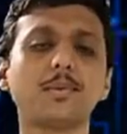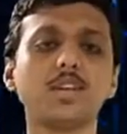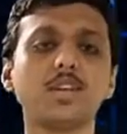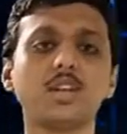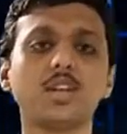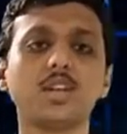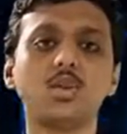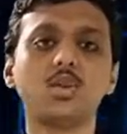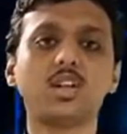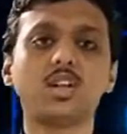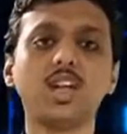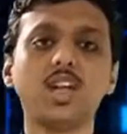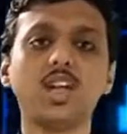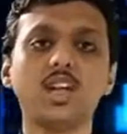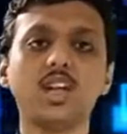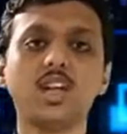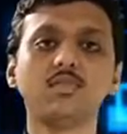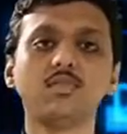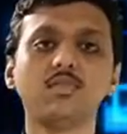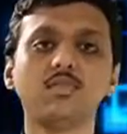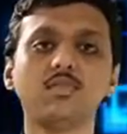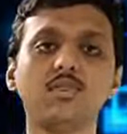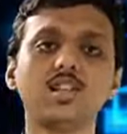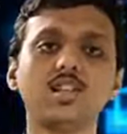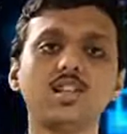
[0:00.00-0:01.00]
Okay,
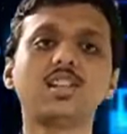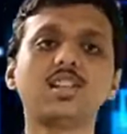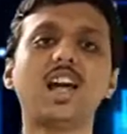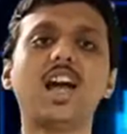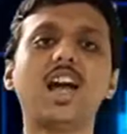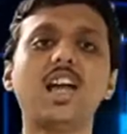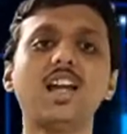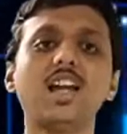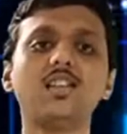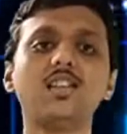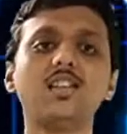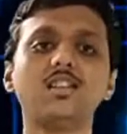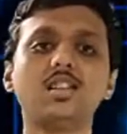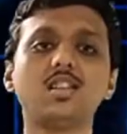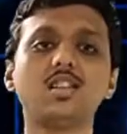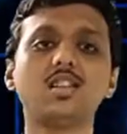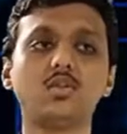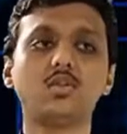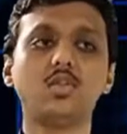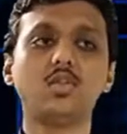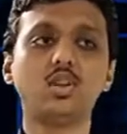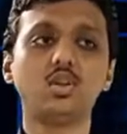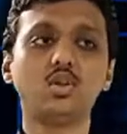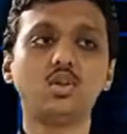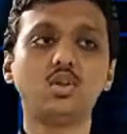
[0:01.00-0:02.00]
first I is
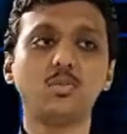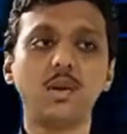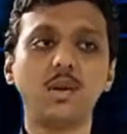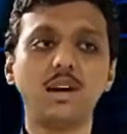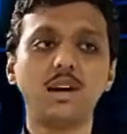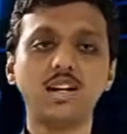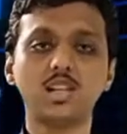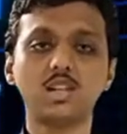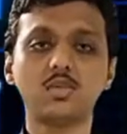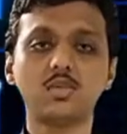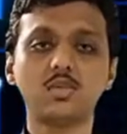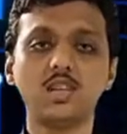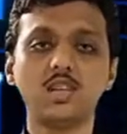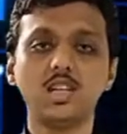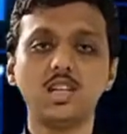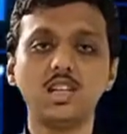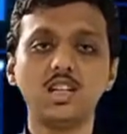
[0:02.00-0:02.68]
equal to minus 1,